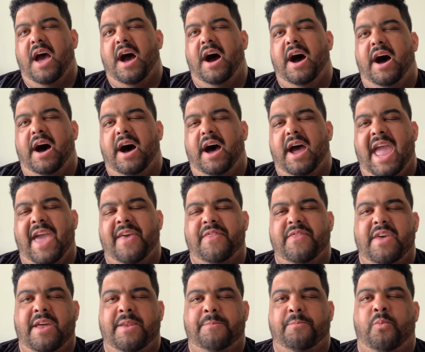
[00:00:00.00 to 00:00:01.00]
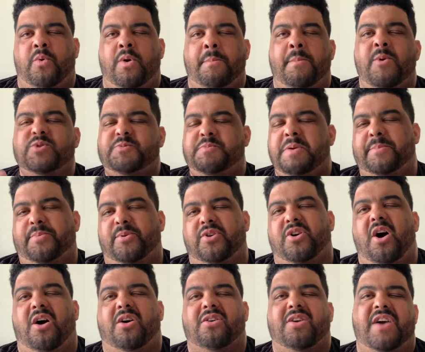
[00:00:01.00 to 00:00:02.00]
And what most people
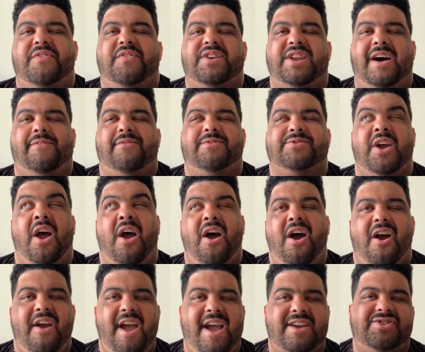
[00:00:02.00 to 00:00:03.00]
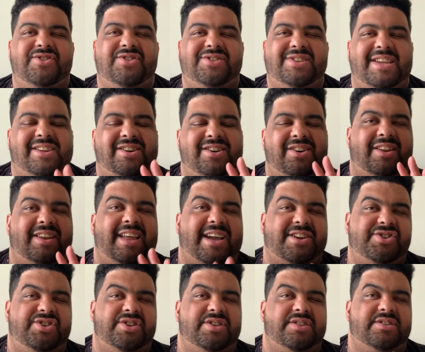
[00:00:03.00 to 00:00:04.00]
call graphic novels are actually just like
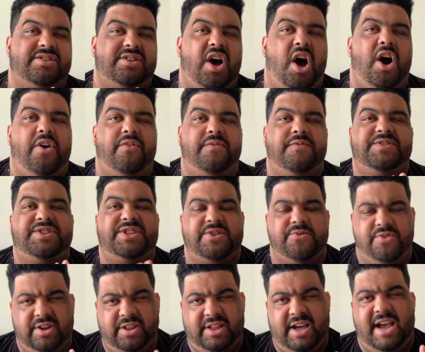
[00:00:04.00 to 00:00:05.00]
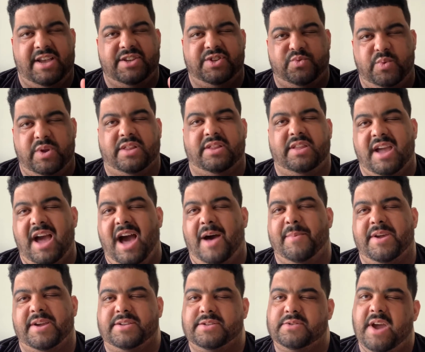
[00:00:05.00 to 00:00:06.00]
collections of serialized weekly
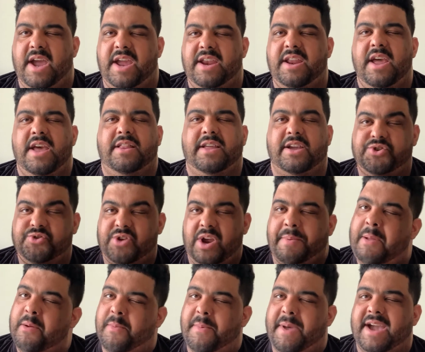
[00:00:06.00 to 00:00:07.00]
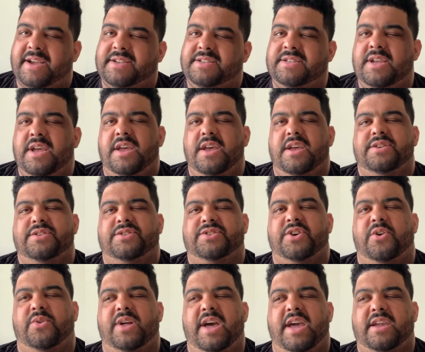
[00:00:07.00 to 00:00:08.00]
comics, right? Like trade paperbacks.
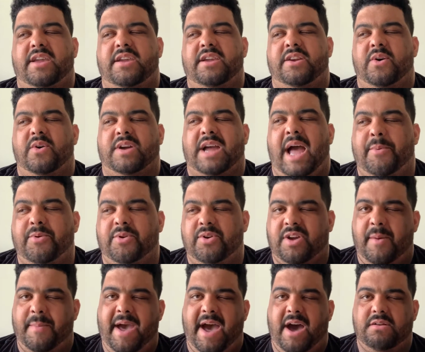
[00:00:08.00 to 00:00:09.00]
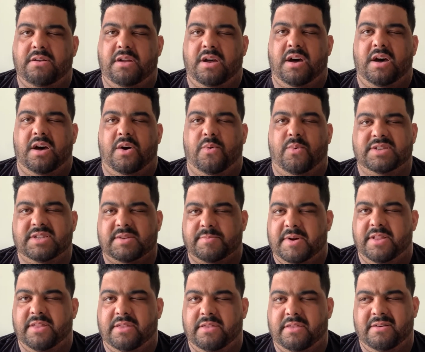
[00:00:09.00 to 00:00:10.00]
So, like, a comic will come out once a
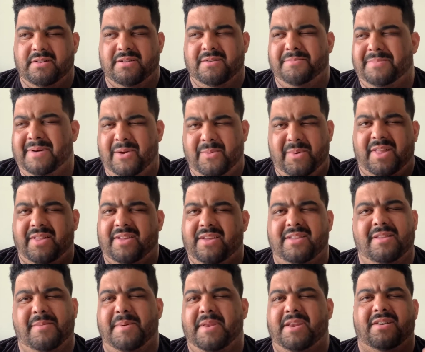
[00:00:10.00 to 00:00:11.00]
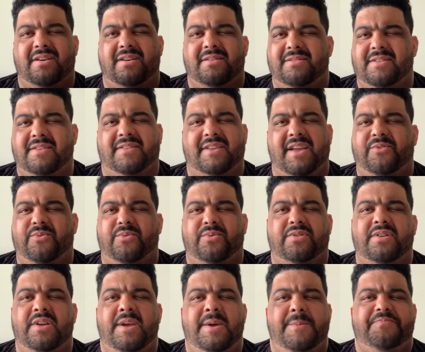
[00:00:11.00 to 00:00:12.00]
month or bi-weekly, depending on the
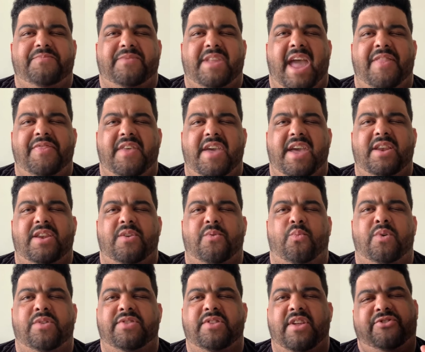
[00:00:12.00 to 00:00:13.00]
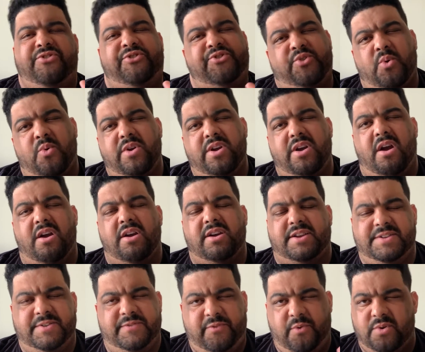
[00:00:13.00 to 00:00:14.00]
schedule. And then when that story
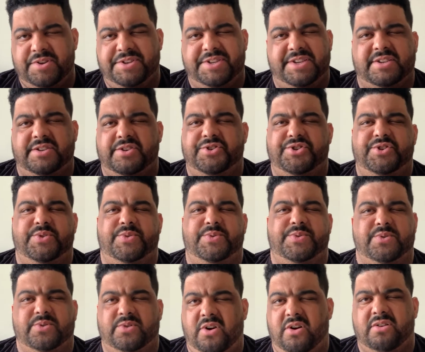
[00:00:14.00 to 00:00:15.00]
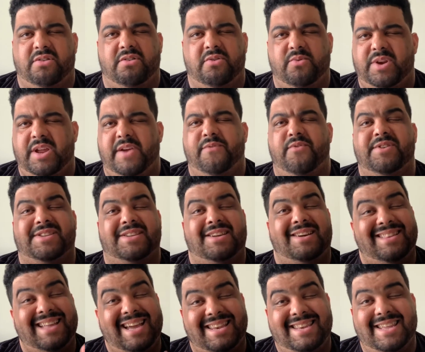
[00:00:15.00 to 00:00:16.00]
arc, 4 to 6 issues or longer, whatever, is
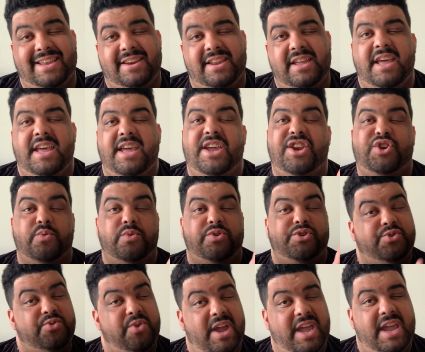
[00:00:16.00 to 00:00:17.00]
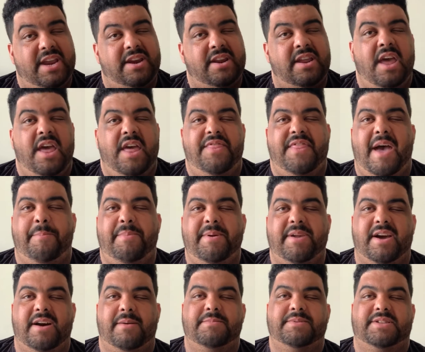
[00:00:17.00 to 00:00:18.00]
collected into a trade, that
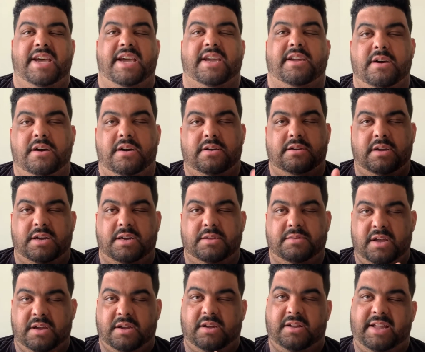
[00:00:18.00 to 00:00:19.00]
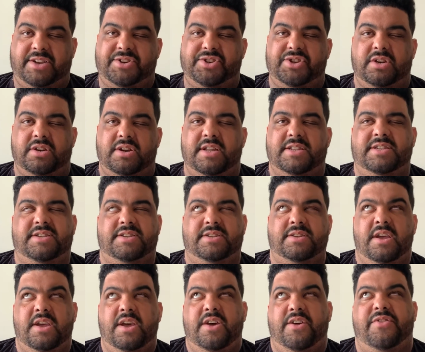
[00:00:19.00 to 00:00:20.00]
becomes like a collection.
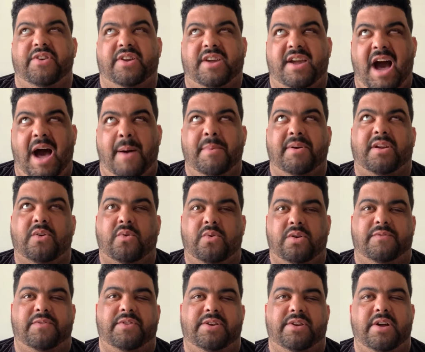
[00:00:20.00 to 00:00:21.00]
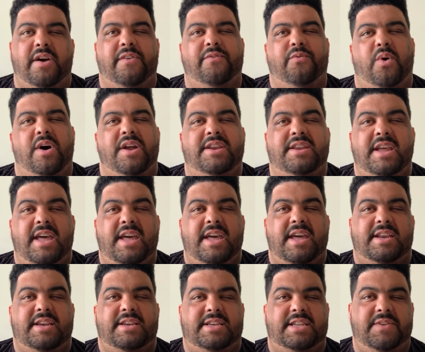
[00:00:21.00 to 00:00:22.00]
It's the comic equivalent of what
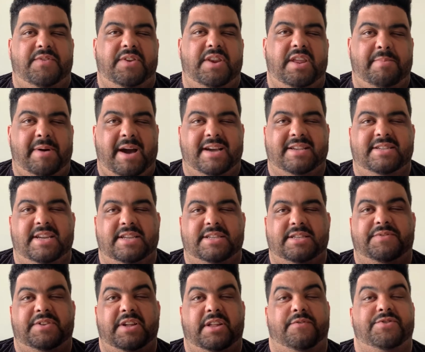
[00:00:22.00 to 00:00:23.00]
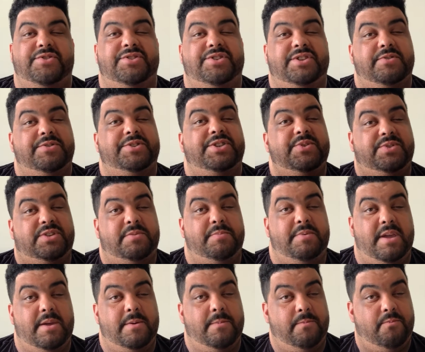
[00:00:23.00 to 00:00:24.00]
DVD box sets of television series used to
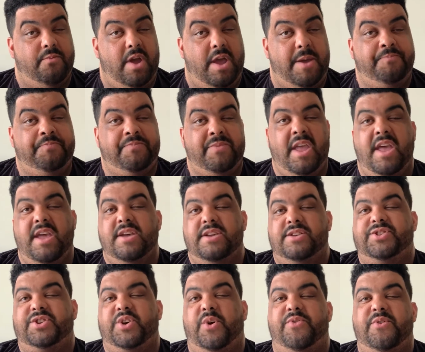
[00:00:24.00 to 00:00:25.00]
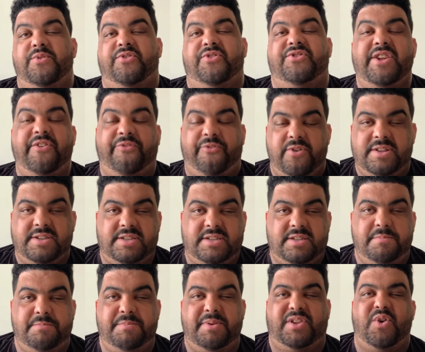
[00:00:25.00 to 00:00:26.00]
be, right? So there's a
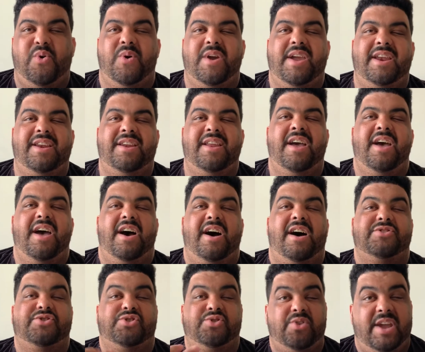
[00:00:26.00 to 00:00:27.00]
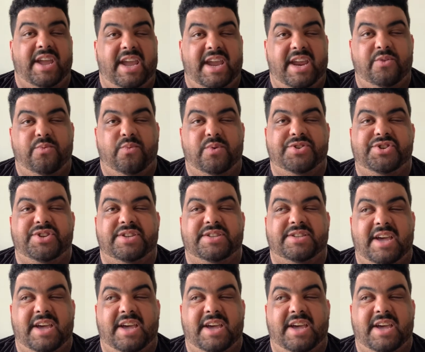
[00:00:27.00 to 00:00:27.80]
difference between a trade, which is